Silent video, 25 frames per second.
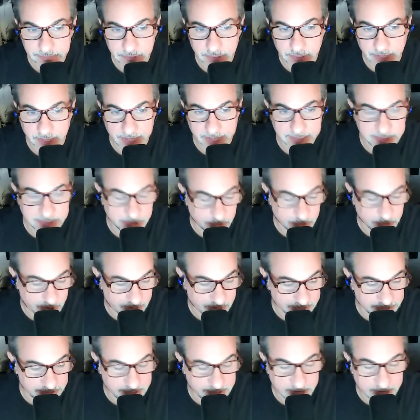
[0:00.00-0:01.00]
Classic
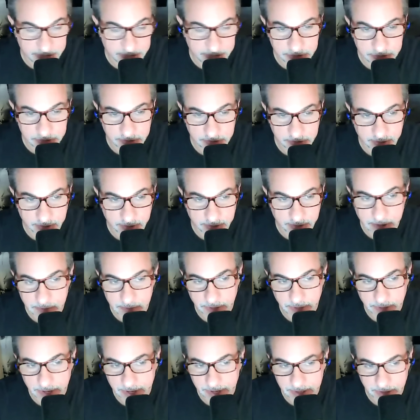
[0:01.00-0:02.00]
rock stations, are they going to
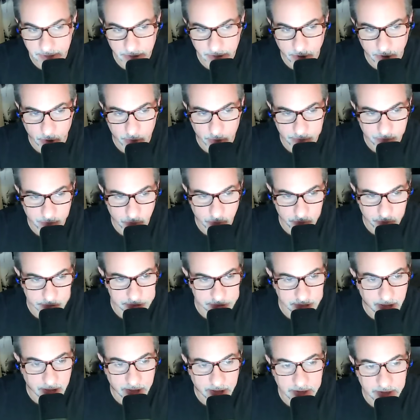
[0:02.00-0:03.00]
play it? No, of
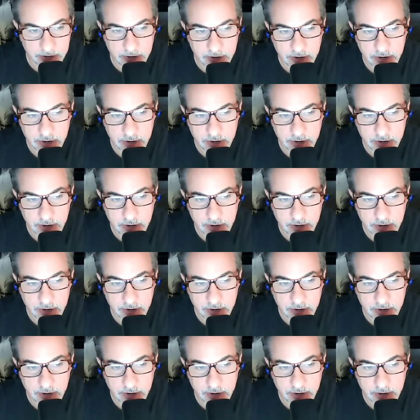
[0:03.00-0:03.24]
course not.